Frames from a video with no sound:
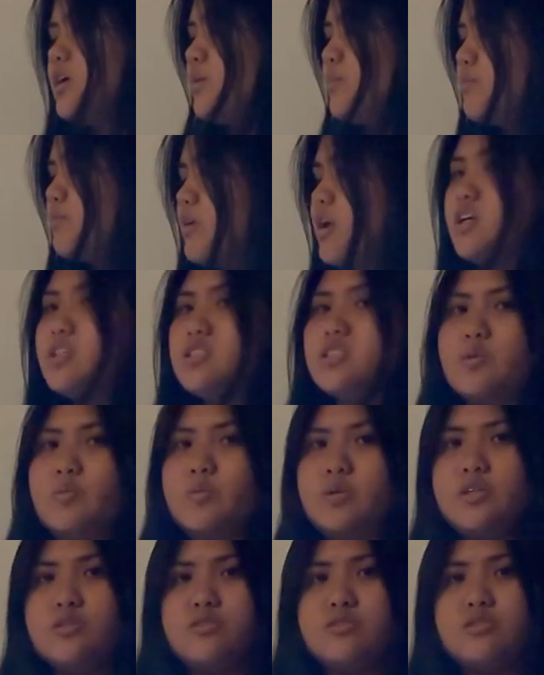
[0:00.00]
products that we
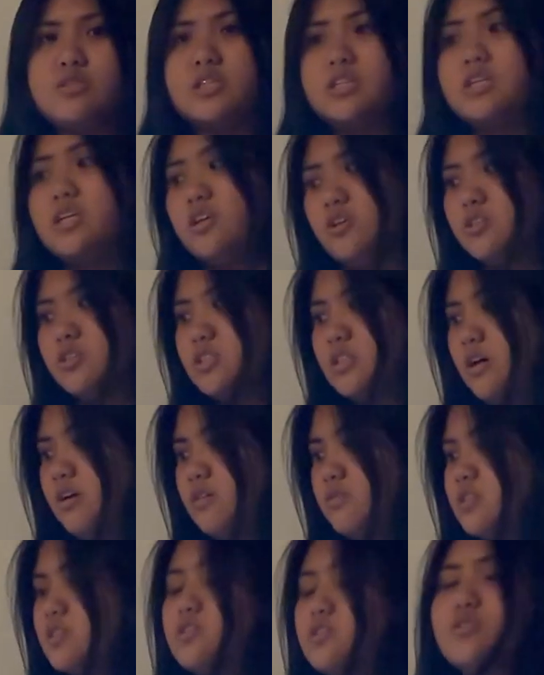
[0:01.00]
use to clean
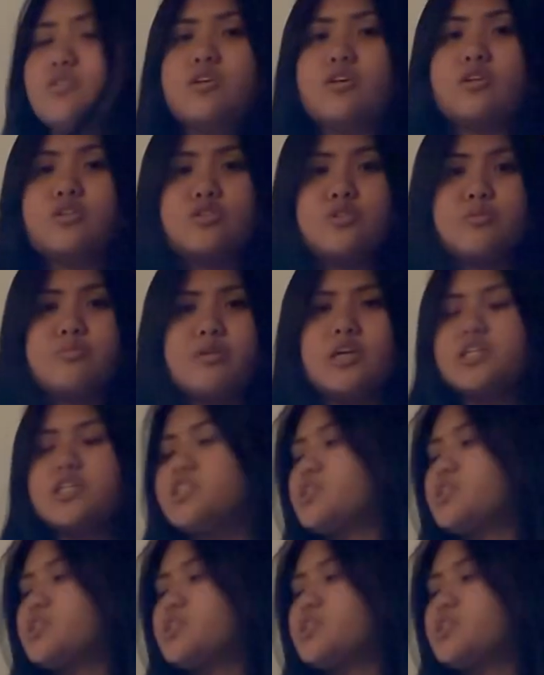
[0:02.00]
ourselves, including our toothbrush.